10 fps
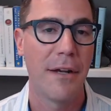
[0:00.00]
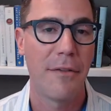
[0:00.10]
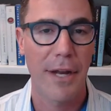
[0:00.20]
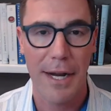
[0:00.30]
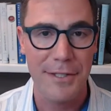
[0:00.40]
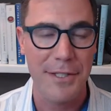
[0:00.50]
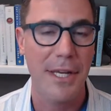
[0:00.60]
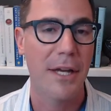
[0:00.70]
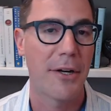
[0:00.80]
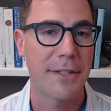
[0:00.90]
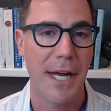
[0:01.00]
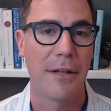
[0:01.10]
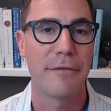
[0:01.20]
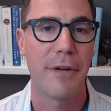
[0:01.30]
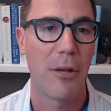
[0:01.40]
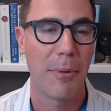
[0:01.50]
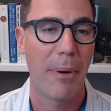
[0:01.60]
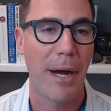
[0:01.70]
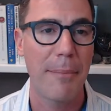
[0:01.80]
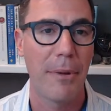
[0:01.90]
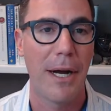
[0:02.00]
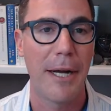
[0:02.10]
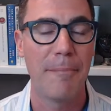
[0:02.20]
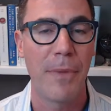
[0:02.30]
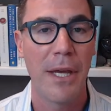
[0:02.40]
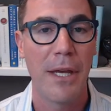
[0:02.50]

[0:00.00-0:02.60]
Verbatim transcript: that i see in our talent development pipeline